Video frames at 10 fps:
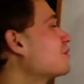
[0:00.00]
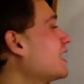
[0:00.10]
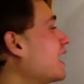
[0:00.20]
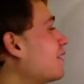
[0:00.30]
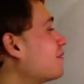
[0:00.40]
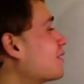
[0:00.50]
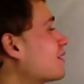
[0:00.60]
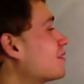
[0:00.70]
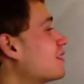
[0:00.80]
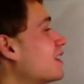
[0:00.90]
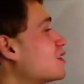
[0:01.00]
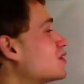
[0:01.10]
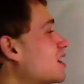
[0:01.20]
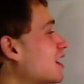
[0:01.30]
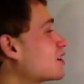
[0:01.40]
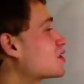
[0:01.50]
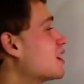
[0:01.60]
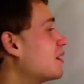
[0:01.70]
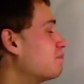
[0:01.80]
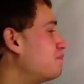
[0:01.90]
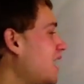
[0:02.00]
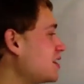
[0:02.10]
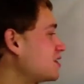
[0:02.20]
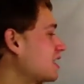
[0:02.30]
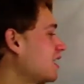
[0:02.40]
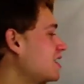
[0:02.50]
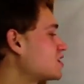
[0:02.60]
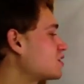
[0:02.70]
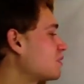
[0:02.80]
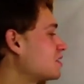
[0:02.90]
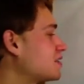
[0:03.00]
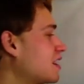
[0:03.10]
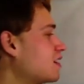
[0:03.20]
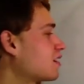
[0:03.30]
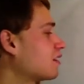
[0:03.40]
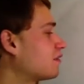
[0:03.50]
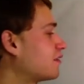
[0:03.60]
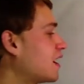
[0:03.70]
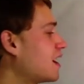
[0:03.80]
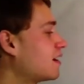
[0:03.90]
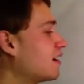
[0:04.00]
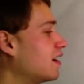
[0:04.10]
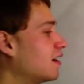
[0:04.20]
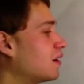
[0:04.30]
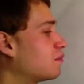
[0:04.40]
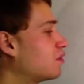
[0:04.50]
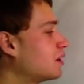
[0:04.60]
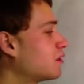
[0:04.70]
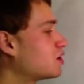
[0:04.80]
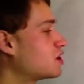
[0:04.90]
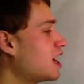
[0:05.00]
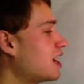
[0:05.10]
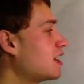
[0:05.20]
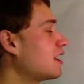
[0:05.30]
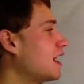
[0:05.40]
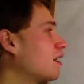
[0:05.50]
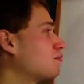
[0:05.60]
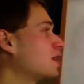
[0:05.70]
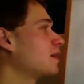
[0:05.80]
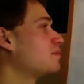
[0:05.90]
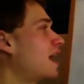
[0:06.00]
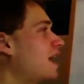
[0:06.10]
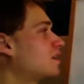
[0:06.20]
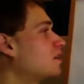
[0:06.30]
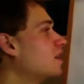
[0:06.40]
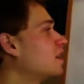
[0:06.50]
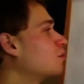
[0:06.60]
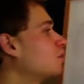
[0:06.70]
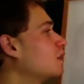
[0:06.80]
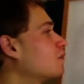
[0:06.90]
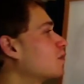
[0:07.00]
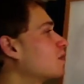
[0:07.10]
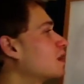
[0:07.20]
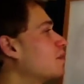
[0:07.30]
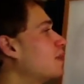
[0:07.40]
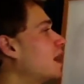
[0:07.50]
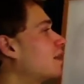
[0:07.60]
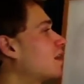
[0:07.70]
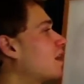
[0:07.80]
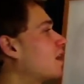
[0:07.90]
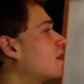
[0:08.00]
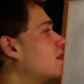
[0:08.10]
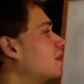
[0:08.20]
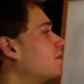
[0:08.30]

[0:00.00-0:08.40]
we have learned the 6 basic instruments that you're going to find on pretty much any airplane panel. We've learned about our